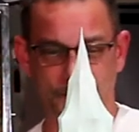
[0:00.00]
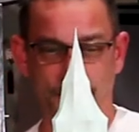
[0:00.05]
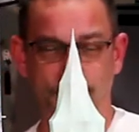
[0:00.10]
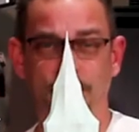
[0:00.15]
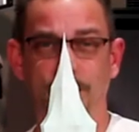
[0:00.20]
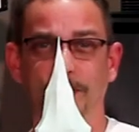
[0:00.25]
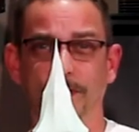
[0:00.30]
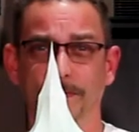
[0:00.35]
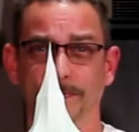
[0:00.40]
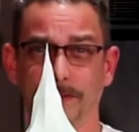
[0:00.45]

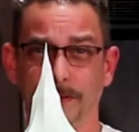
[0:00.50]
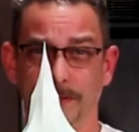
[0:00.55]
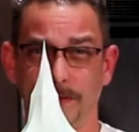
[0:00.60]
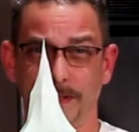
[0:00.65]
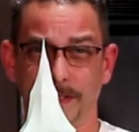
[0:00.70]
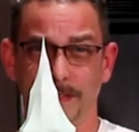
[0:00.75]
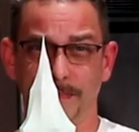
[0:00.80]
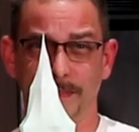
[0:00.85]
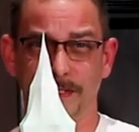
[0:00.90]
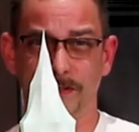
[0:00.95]
beautiful
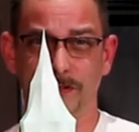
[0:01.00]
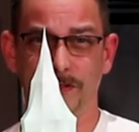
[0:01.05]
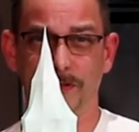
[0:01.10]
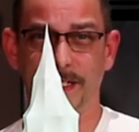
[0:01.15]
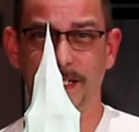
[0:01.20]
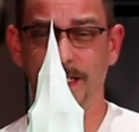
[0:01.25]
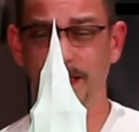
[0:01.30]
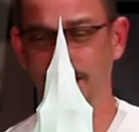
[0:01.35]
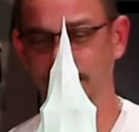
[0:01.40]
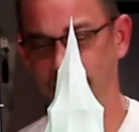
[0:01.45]
Christmas
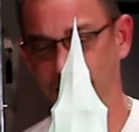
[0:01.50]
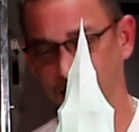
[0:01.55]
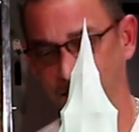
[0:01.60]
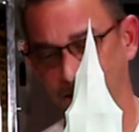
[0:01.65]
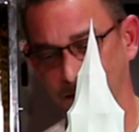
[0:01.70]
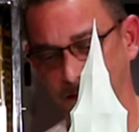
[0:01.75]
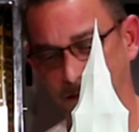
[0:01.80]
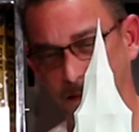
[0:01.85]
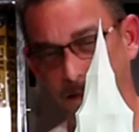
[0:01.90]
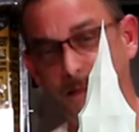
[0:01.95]
tree
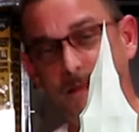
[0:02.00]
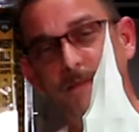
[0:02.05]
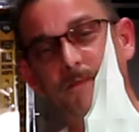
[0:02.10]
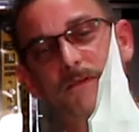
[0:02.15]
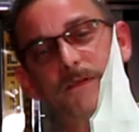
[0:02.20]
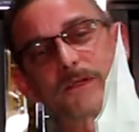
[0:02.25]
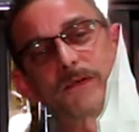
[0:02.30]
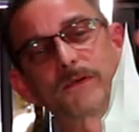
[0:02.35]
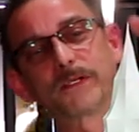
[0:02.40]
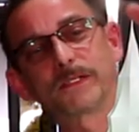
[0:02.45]

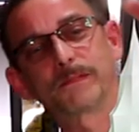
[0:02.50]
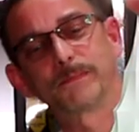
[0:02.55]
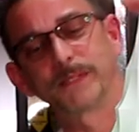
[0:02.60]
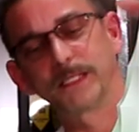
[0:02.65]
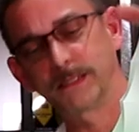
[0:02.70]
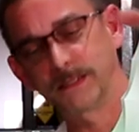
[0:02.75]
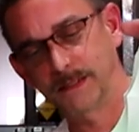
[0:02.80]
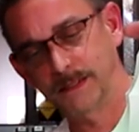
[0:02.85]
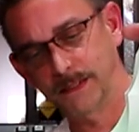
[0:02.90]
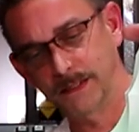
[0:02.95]
for
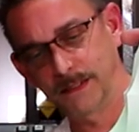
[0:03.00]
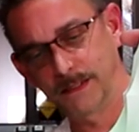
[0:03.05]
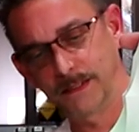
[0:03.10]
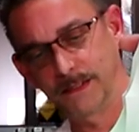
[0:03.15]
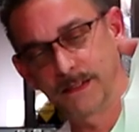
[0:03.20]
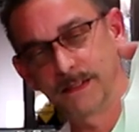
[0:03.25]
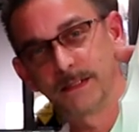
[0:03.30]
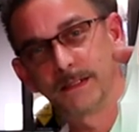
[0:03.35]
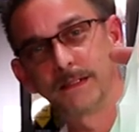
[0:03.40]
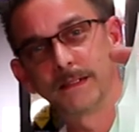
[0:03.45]
Christmas.
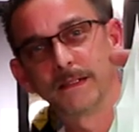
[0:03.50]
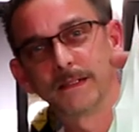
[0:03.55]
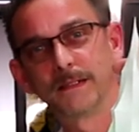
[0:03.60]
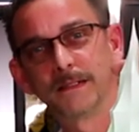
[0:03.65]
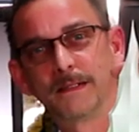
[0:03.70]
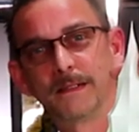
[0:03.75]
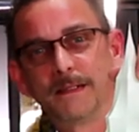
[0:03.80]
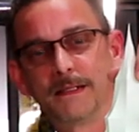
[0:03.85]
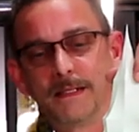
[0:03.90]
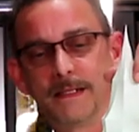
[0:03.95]

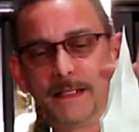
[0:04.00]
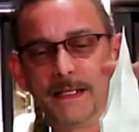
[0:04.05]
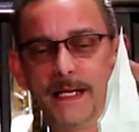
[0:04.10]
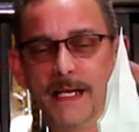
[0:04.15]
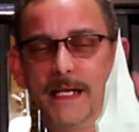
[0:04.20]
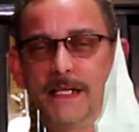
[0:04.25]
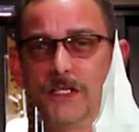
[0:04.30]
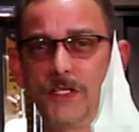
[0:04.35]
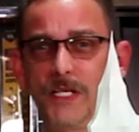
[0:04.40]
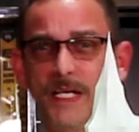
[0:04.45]

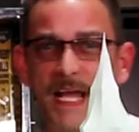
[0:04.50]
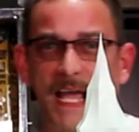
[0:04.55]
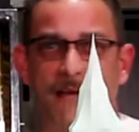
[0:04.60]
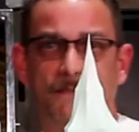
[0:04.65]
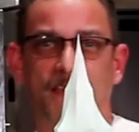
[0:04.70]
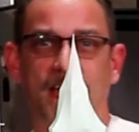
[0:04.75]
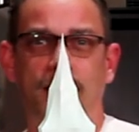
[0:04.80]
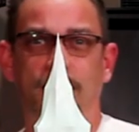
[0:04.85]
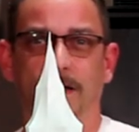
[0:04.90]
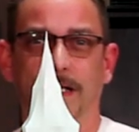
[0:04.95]
And you can
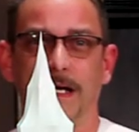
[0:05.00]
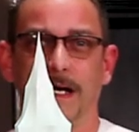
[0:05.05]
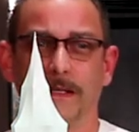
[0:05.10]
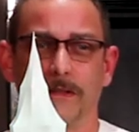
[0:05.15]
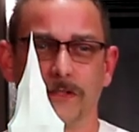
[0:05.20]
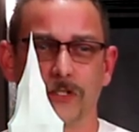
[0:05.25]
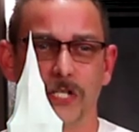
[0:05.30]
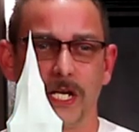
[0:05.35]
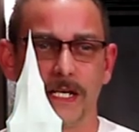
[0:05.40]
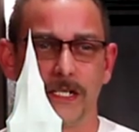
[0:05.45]
have that on
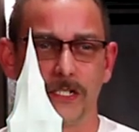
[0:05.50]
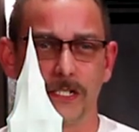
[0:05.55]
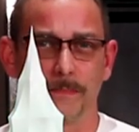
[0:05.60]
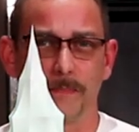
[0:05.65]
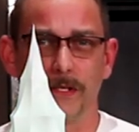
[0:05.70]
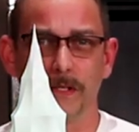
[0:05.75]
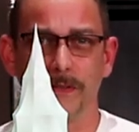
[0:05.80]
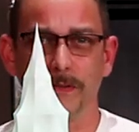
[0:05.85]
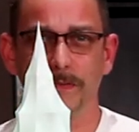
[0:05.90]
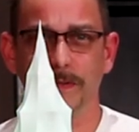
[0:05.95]
color changing
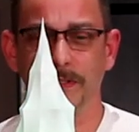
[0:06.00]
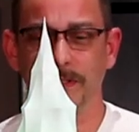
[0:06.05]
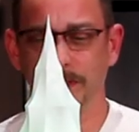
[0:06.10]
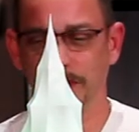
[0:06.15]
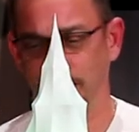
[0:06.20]
mode.